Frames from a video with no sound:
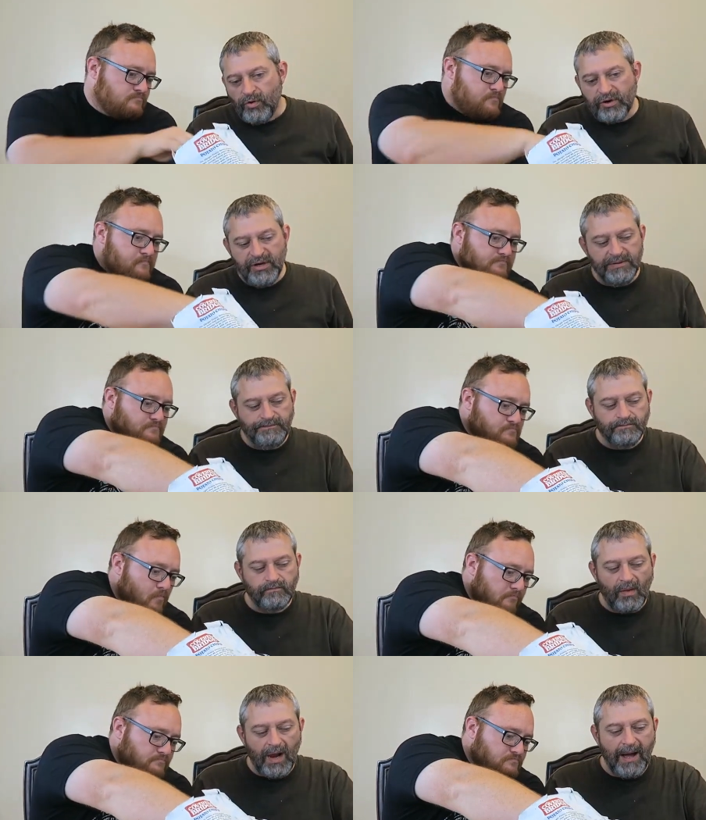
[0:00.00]
Speaker 1: They're good.
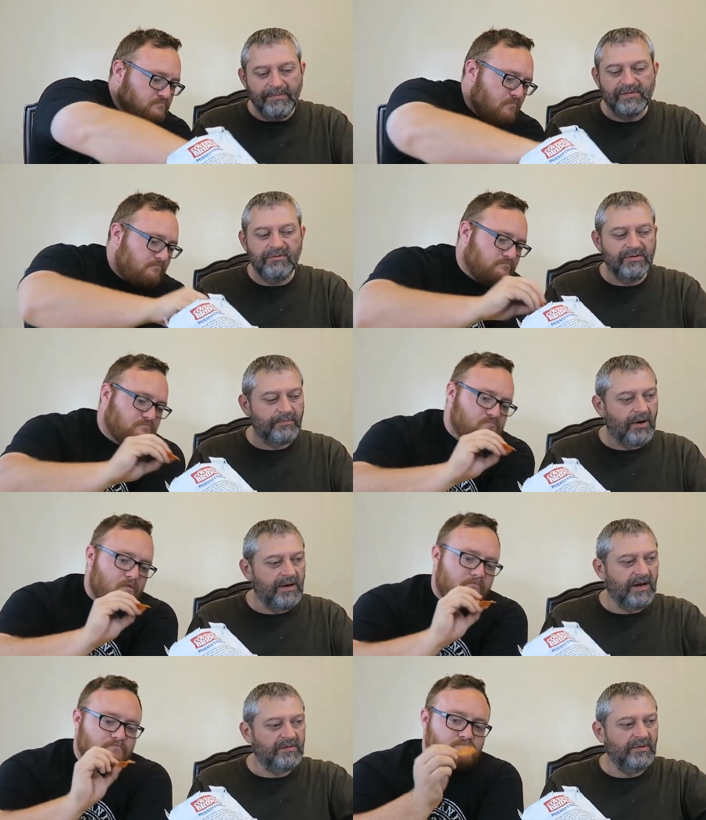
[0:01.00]
I'm assuming they're
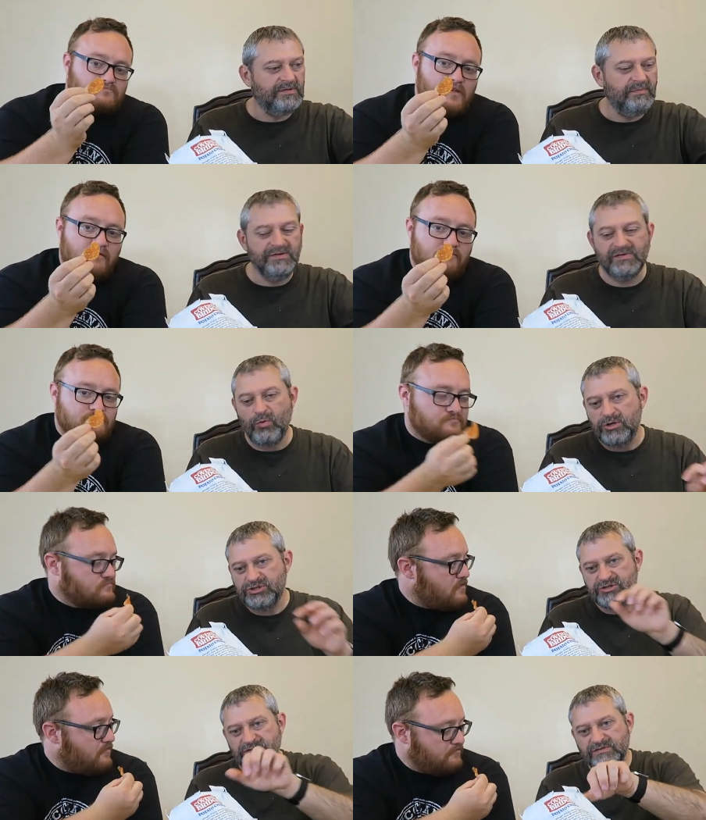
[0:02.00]
probably not supposed to be
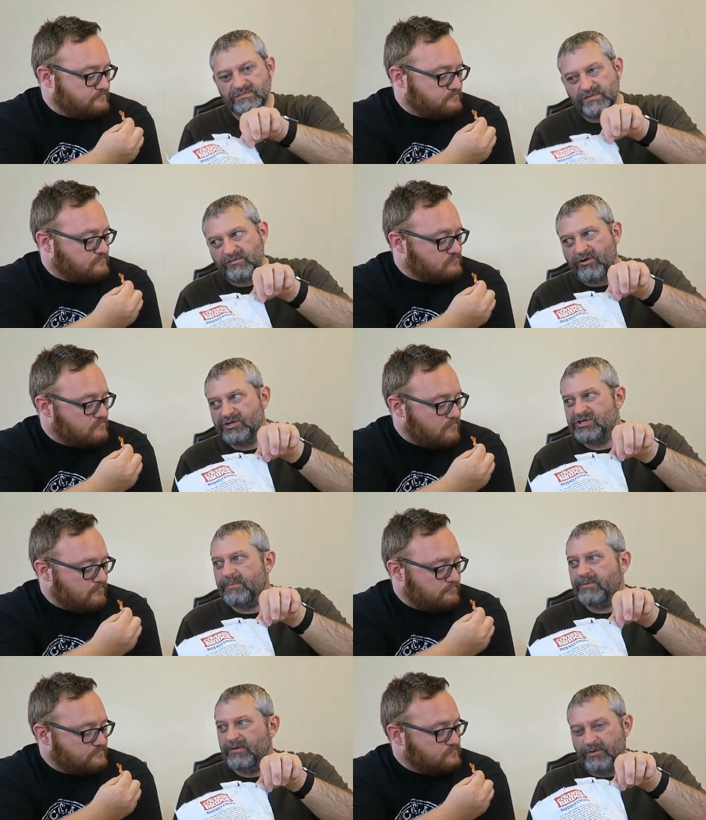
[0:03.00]
squished and crushed
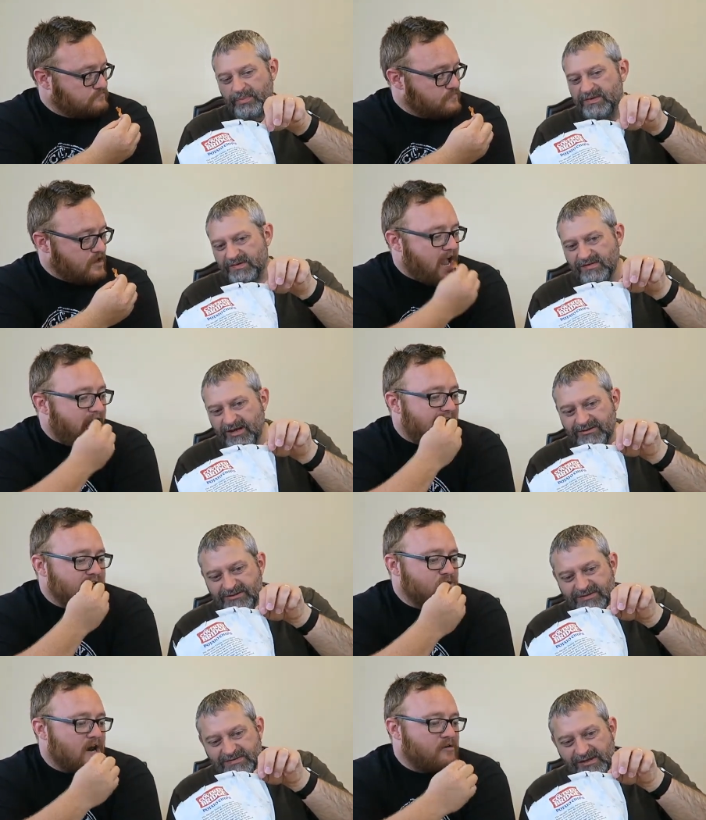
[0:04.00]
up in little pieces like
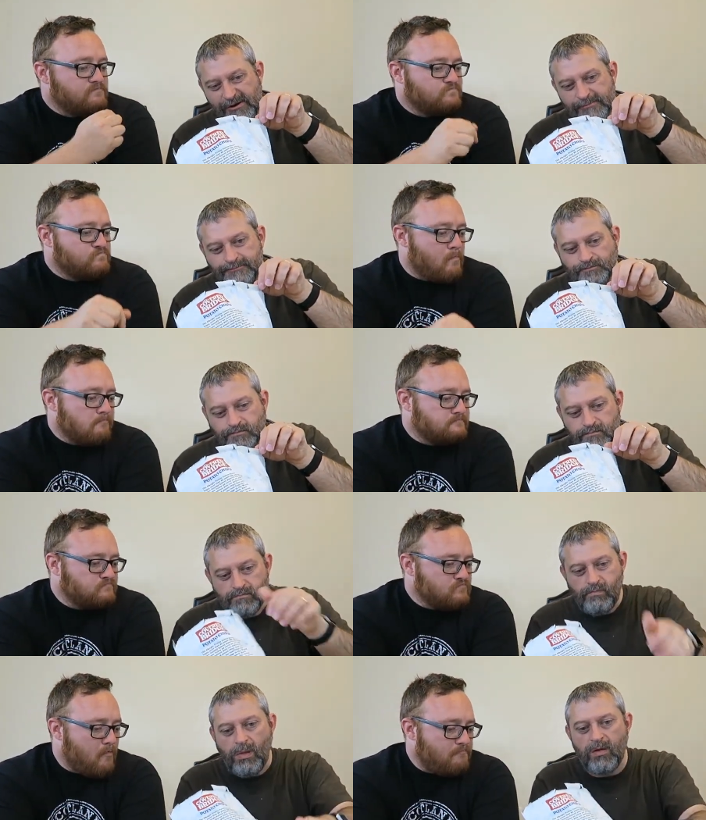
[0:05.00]
this. So
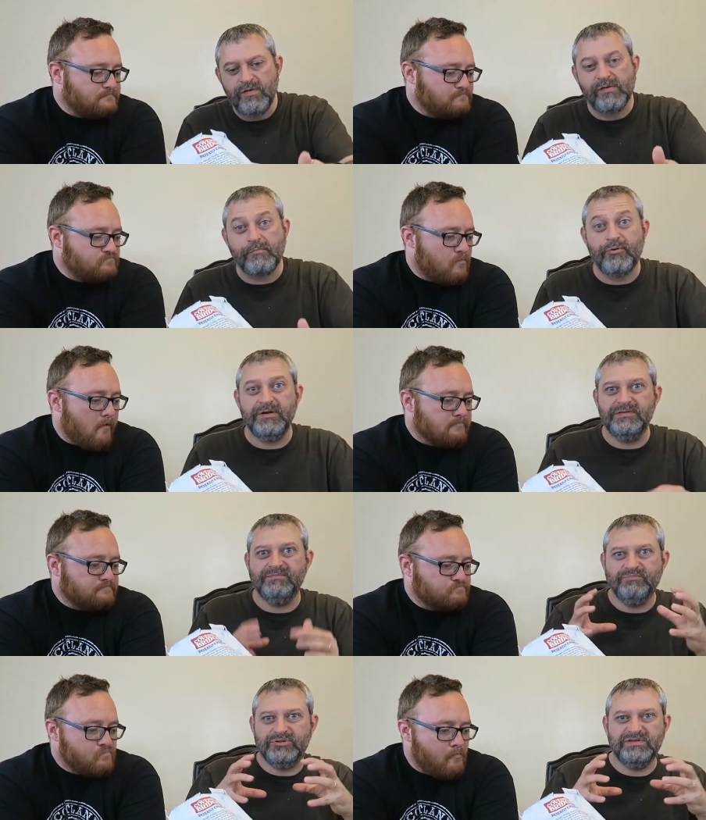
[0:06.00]
these are pretty
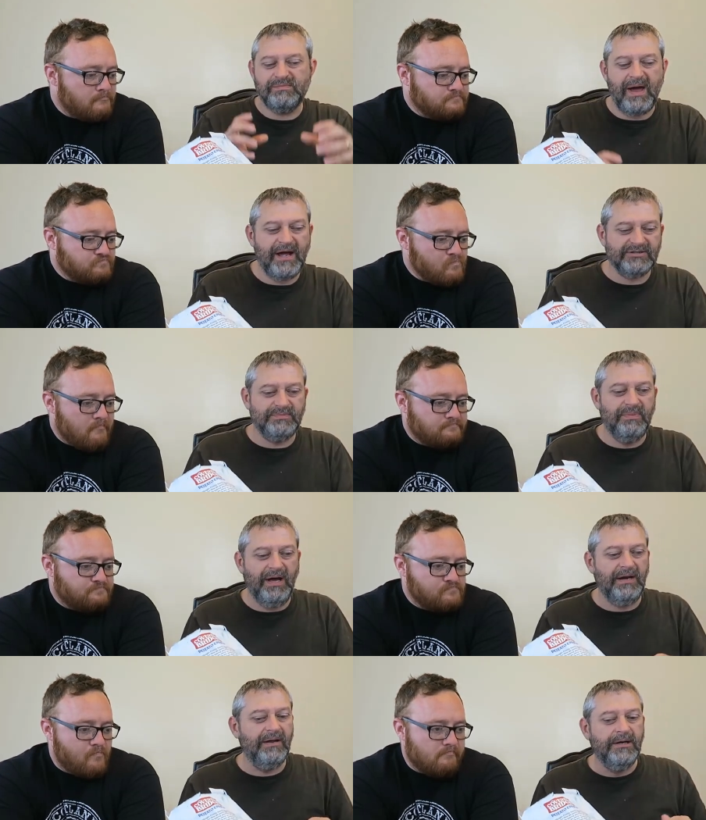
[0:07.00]
pretty smashed.
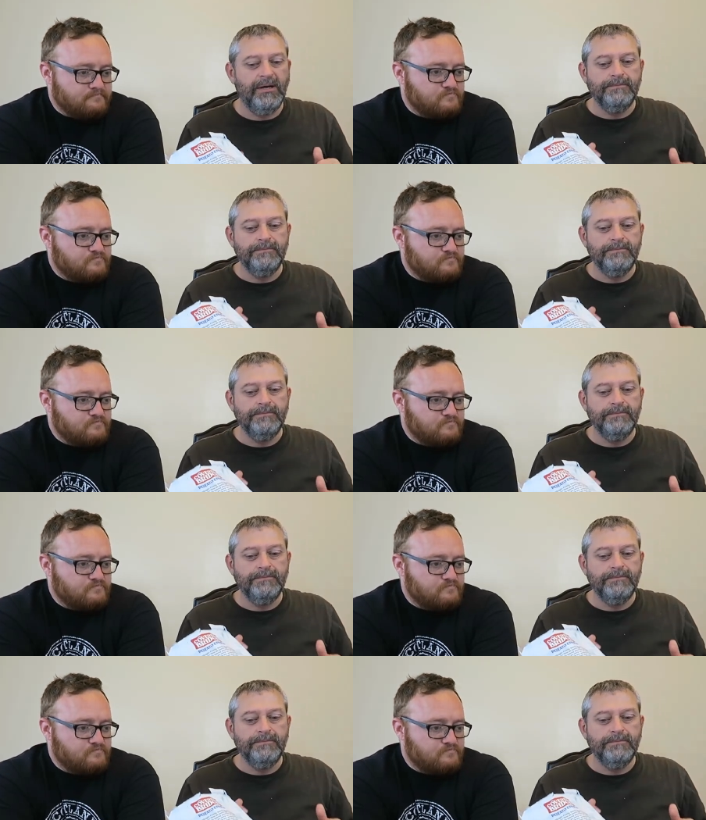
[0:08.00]
But